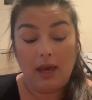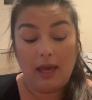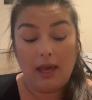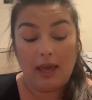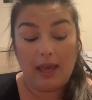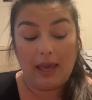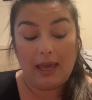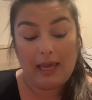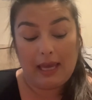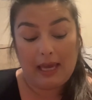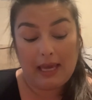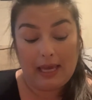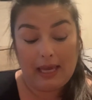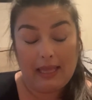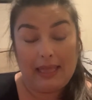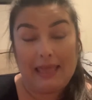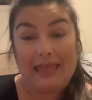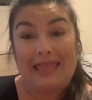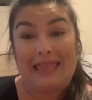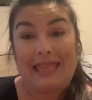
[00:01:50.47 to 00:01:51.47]

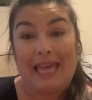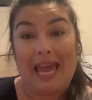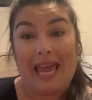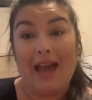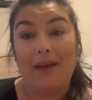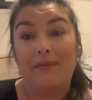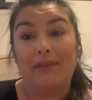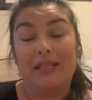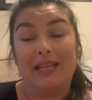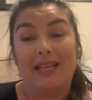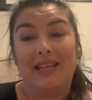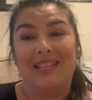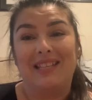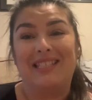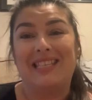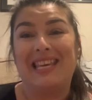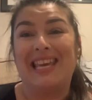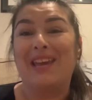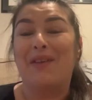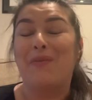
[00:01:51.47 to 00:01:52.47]
they have a
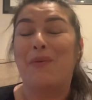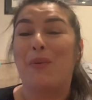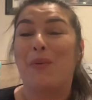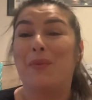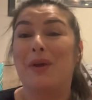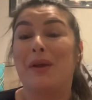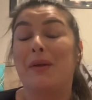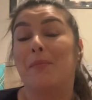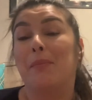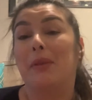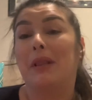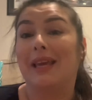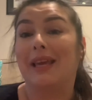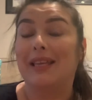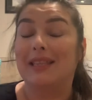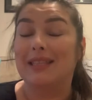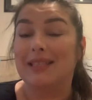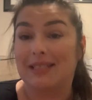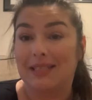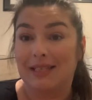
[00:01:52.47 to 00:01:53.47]
tendency when we
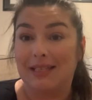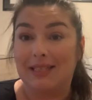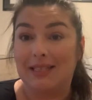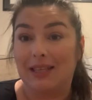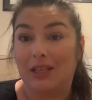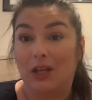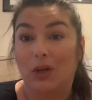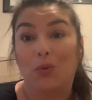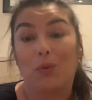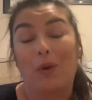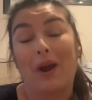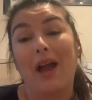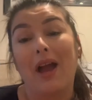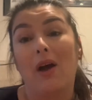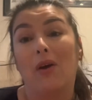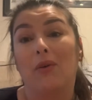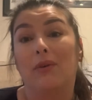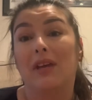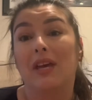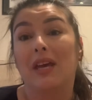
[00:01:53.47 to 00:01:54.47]
plant the seeds in the
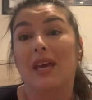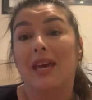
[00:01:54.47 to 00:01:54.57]
ground,